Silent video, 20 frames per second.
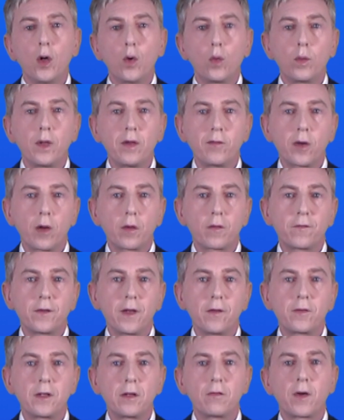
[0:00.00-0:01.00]
We've got
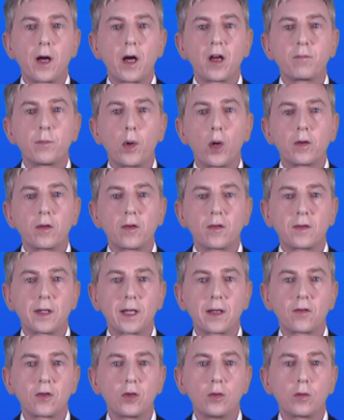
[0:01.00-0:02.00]

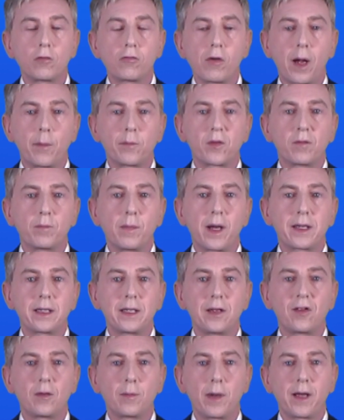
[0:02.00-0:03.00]
55.62 grams of
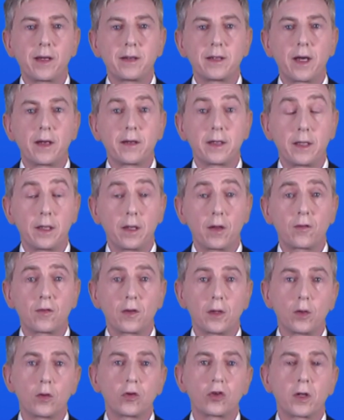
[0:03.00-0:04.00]
magnesium iodide in our
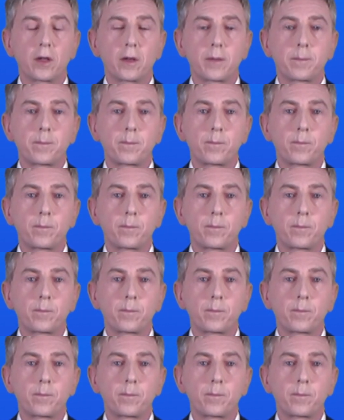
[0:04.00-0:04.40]
solution.